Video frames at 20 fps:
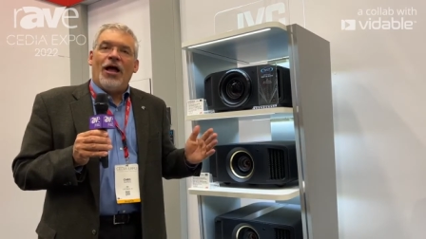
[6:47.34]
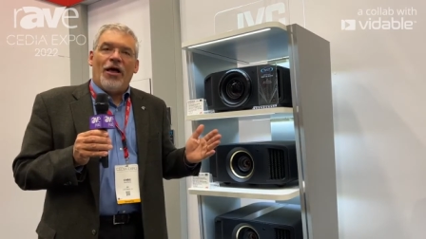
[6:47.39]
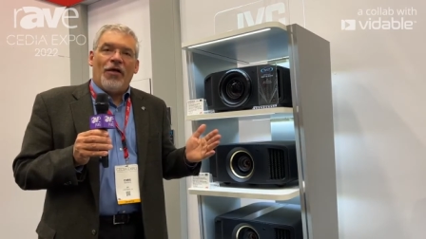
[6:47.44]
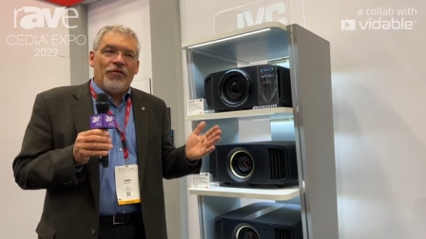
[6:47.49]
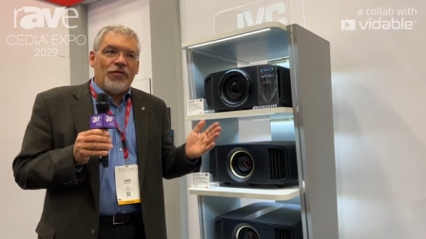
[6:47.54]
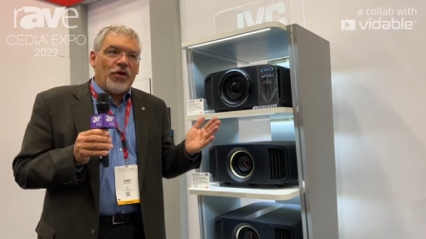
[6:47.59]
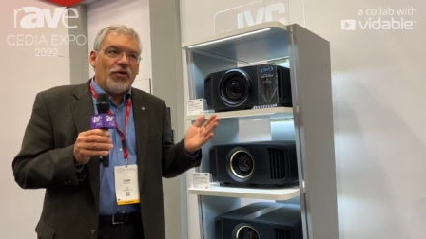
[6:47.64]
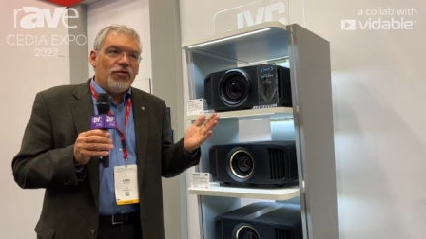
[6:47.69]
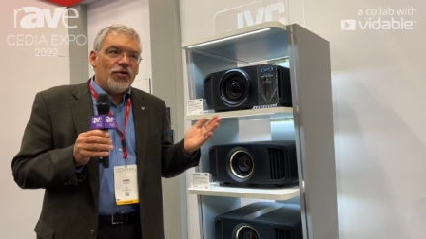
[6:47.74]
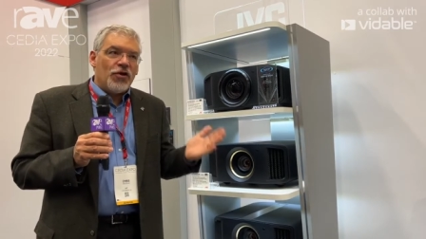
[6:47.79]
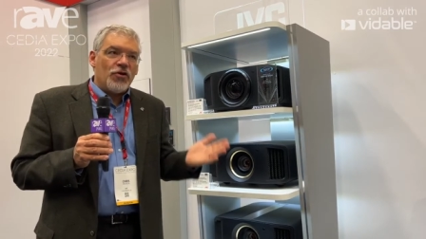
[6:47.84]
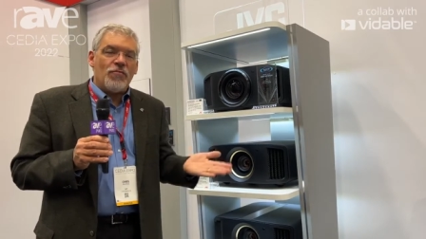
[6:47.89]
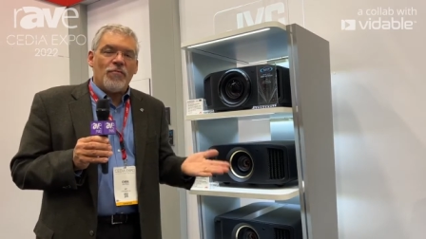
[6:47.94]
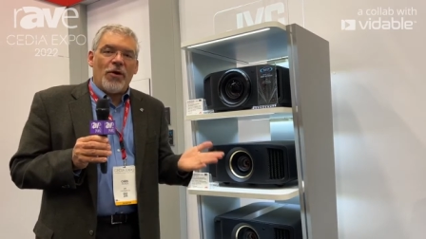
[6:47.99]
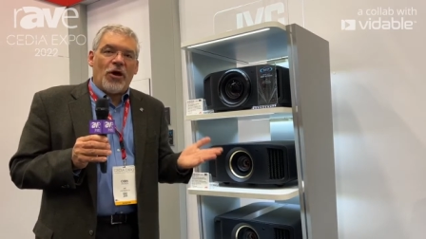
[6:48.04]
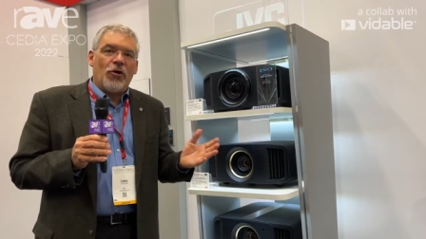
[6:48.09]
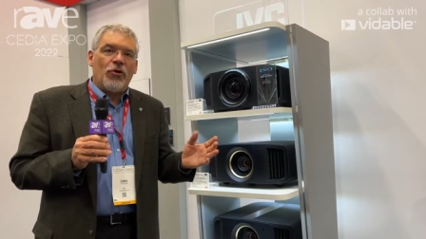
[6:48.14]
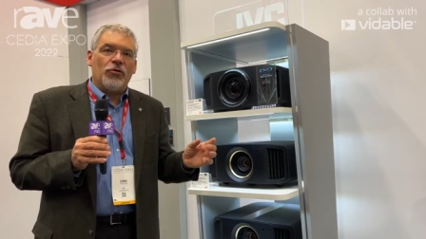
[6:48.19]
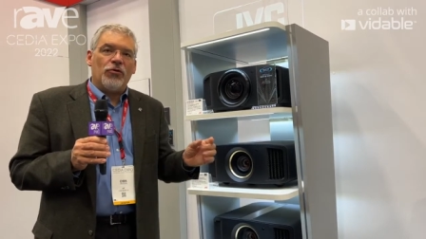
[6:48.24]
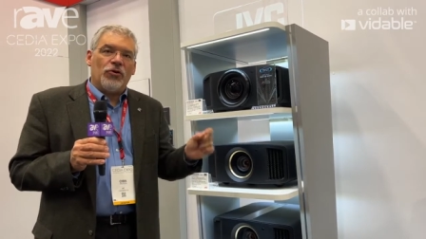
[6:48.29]
The new
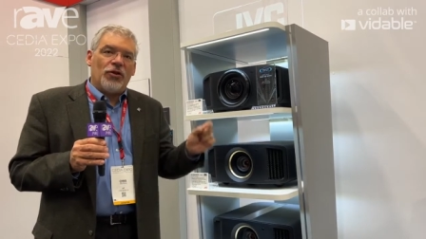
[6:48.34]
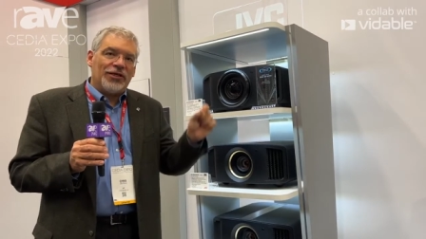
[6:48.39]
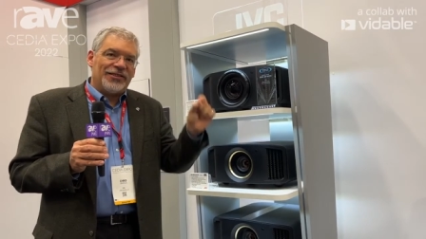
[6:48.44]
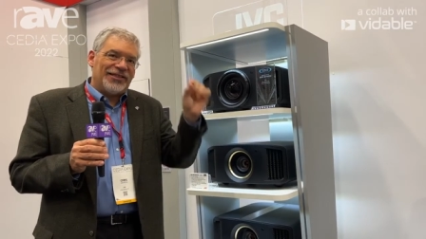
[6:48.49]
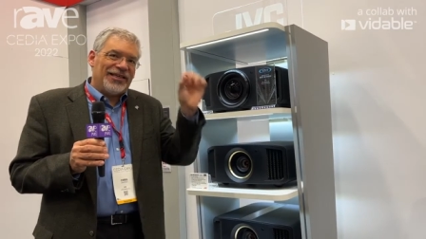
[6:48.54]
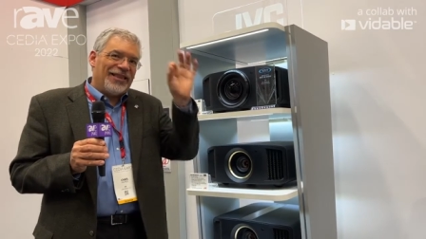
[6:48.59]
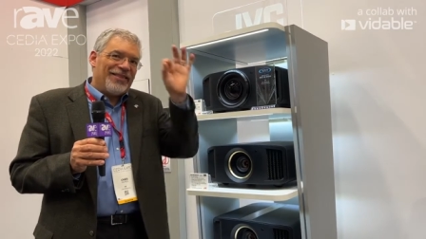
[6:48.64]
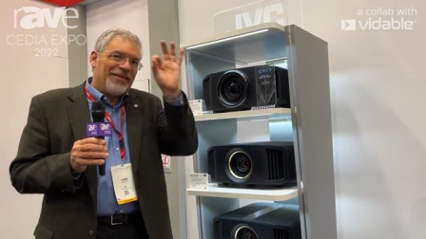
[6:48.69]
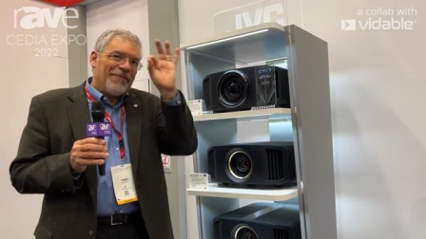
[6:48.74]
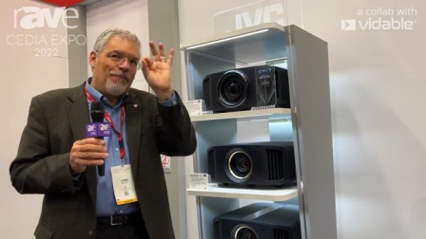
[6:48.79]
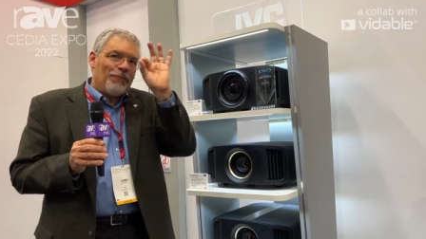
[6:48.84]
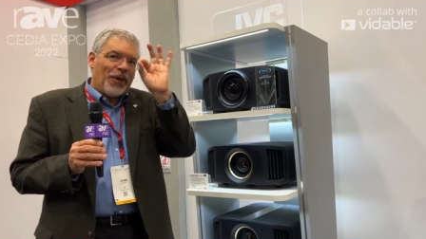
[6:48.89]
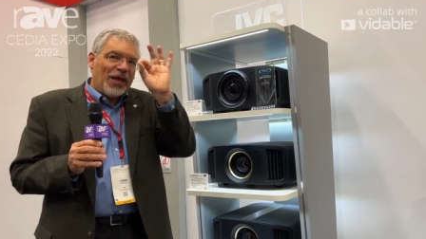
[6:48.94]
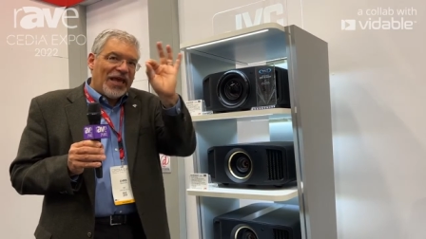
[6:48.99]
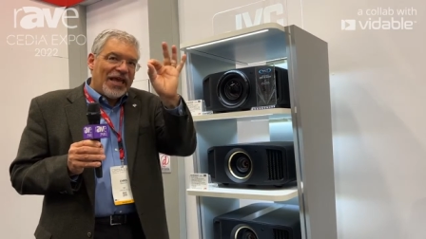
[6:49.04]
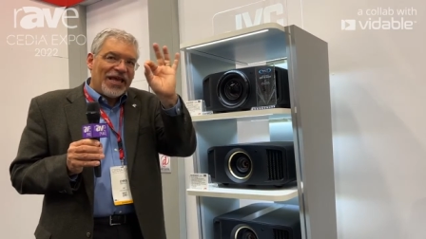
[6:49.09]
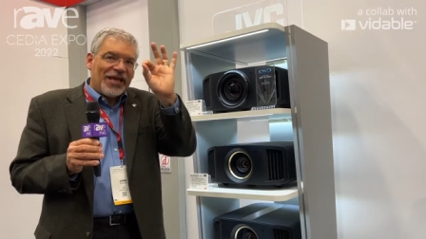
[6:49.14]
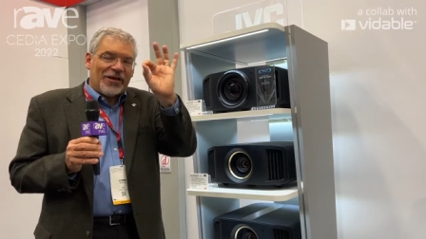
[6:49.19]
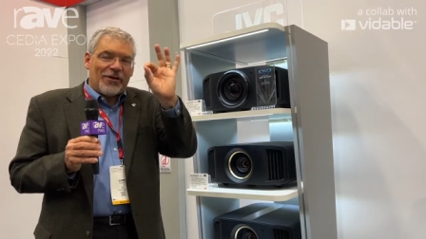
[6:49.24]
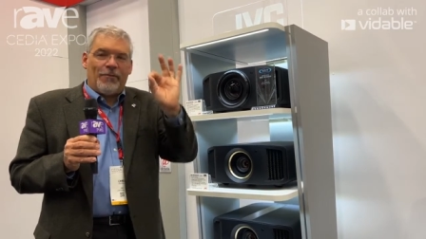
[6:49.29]
mode looks at the
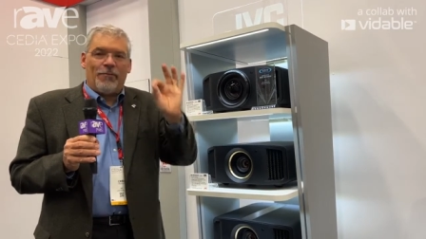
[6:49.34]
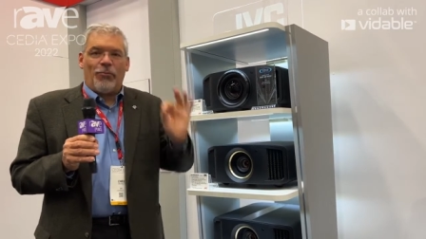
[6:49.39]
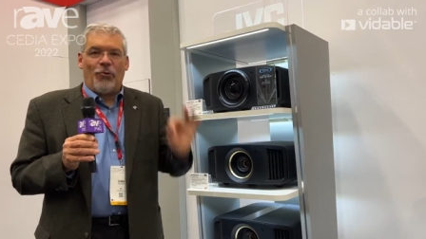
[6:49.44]
peak